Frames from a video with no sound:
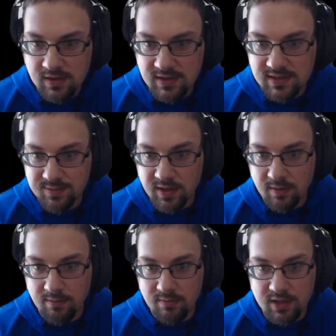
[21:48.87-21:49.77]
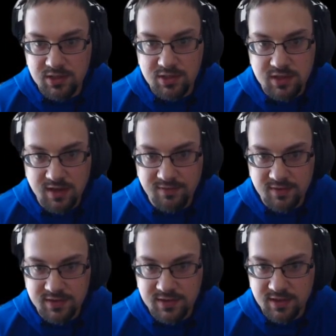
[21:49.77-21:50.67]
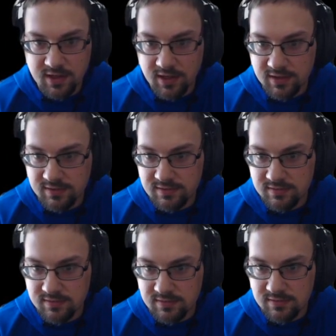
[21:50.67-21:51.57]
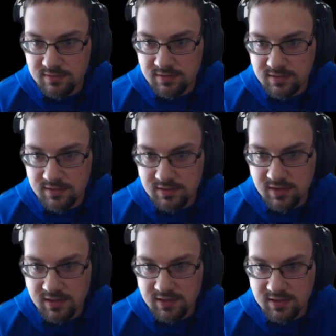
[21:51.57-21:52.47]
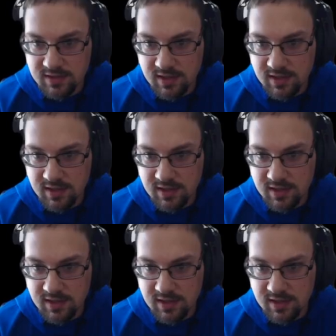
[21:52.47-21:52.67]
This has been a much tougher start to this